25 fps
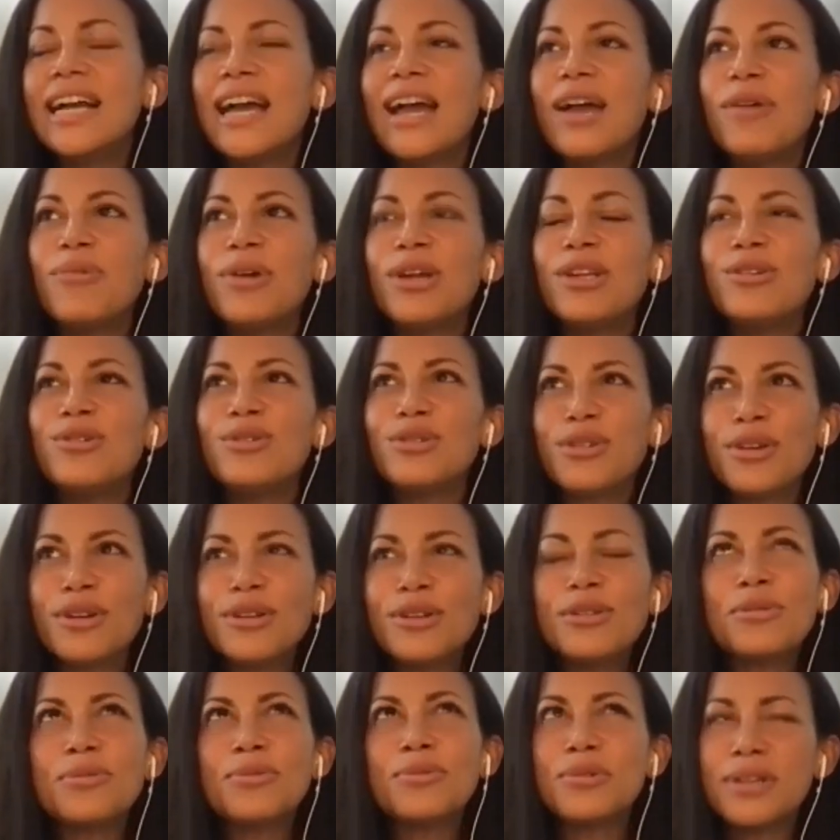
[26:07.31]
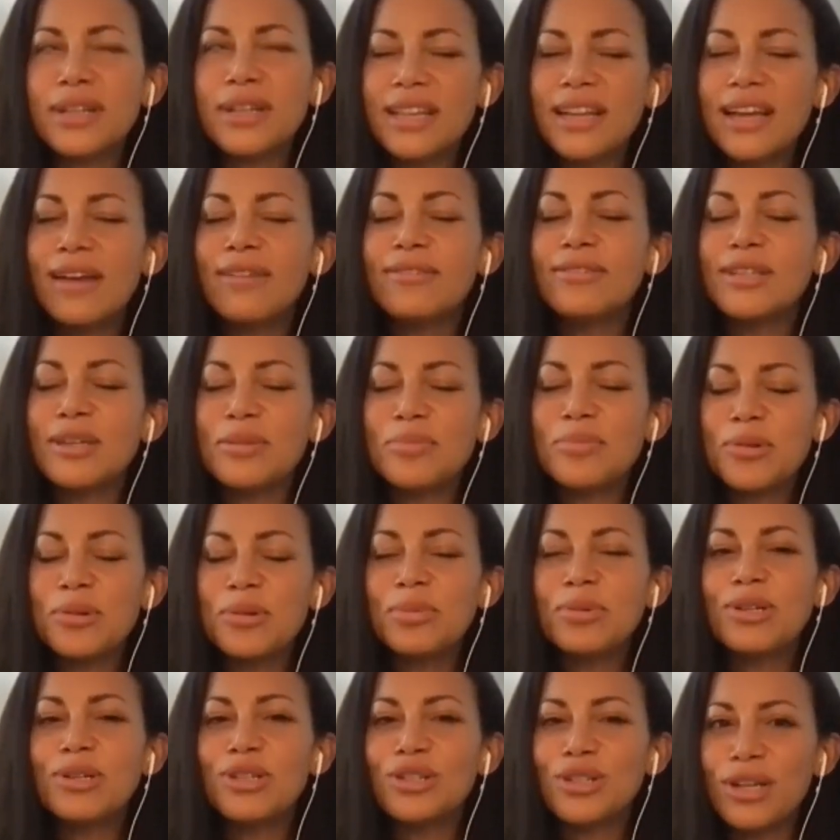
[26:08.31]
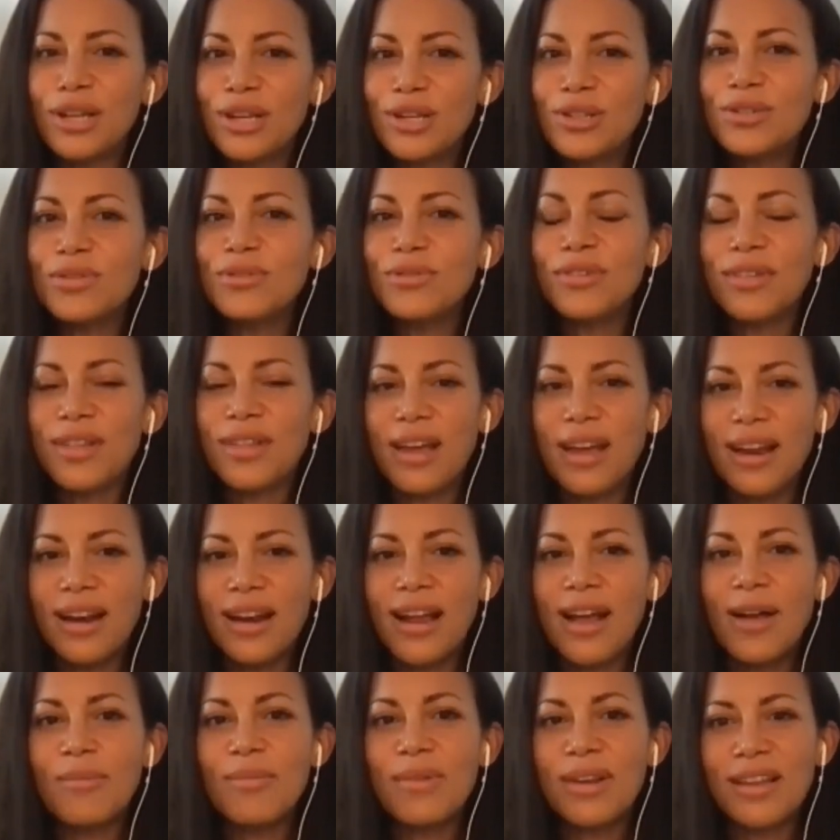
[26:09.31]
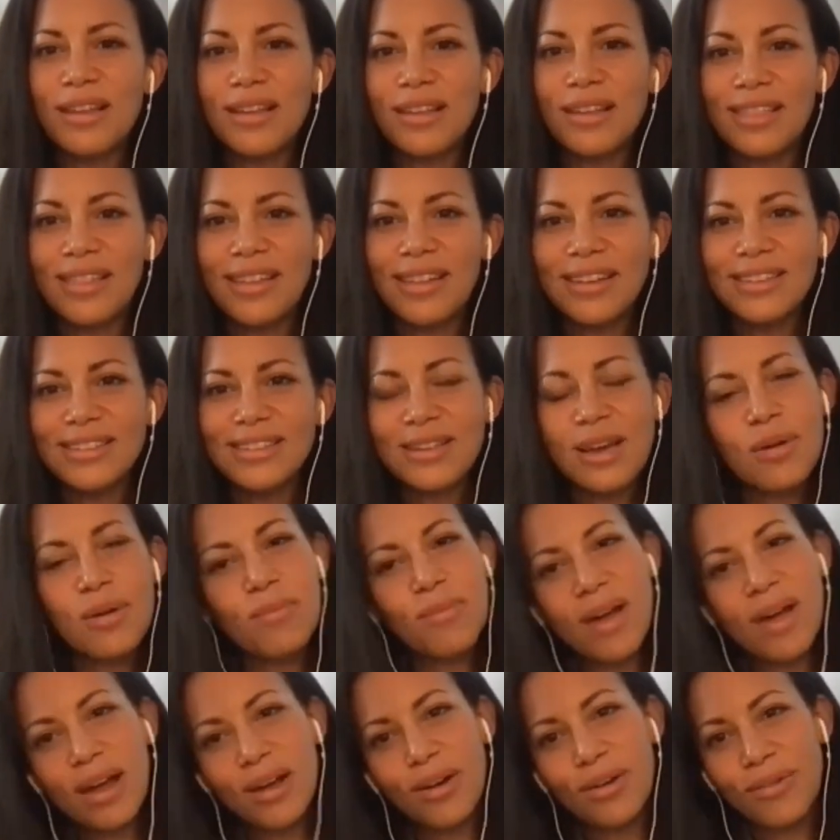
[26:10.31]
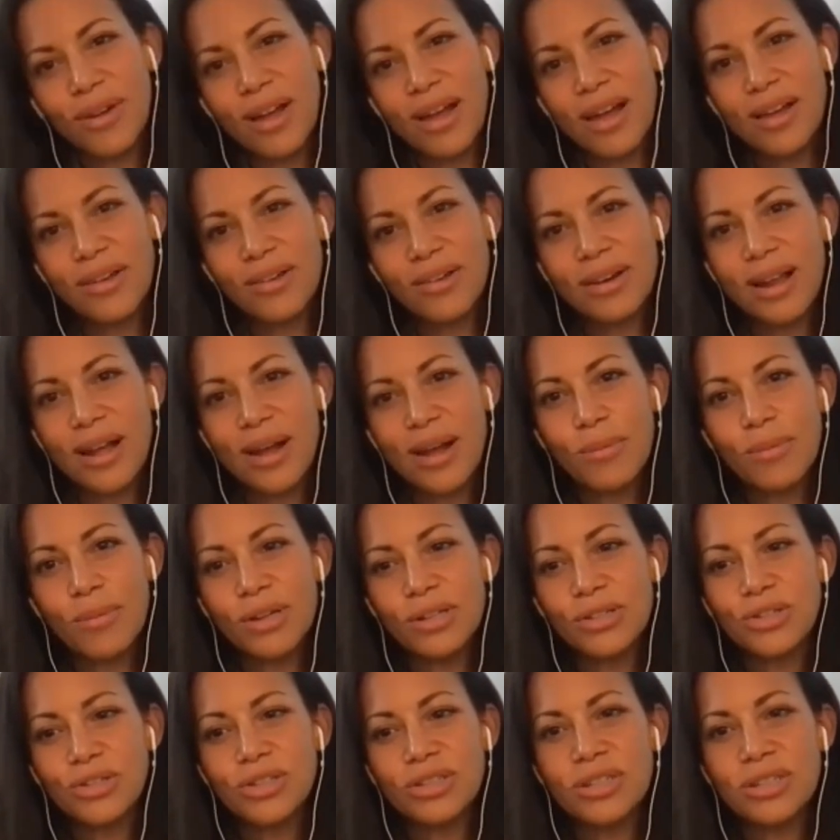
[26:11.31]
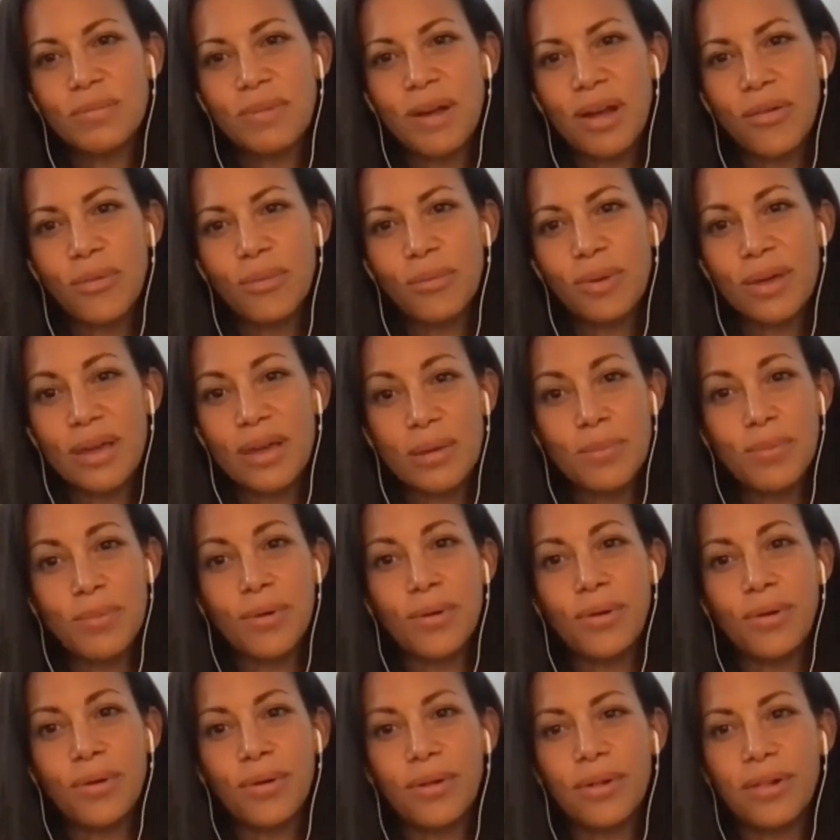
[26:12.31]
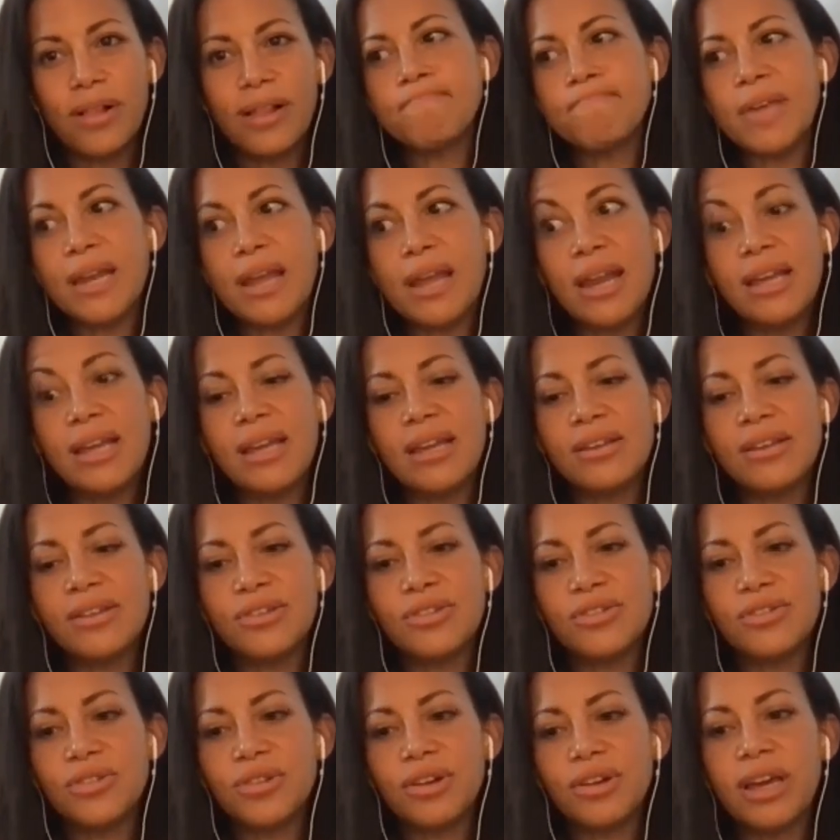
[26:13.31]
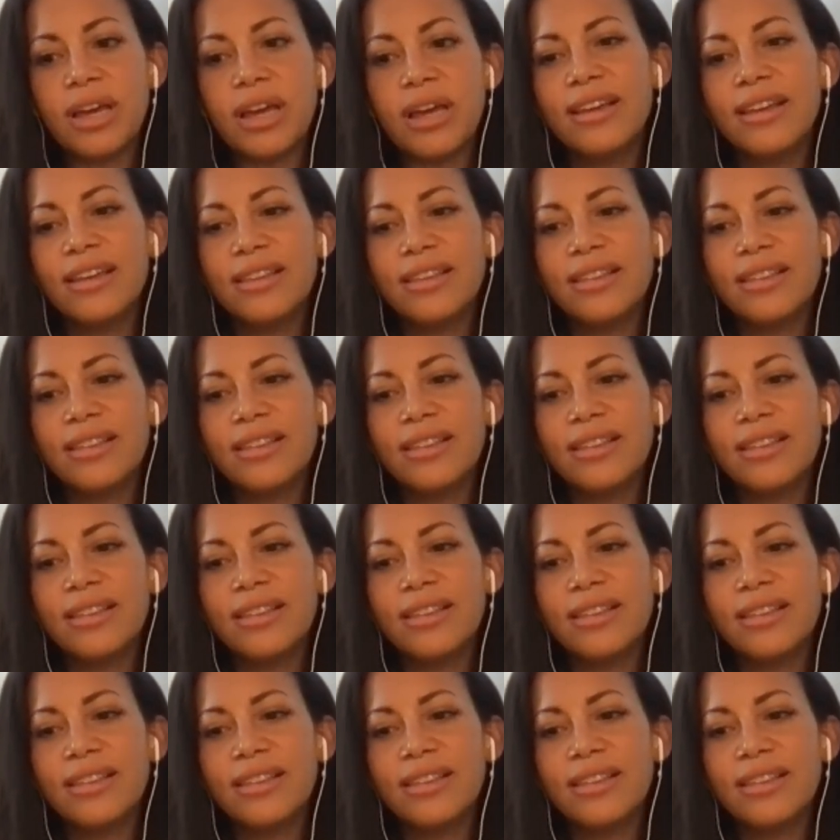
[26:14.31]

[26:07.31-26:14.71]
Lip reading: And when you start to really have deeper appreciation for that, how many things come back around and how much it's about people in any industry,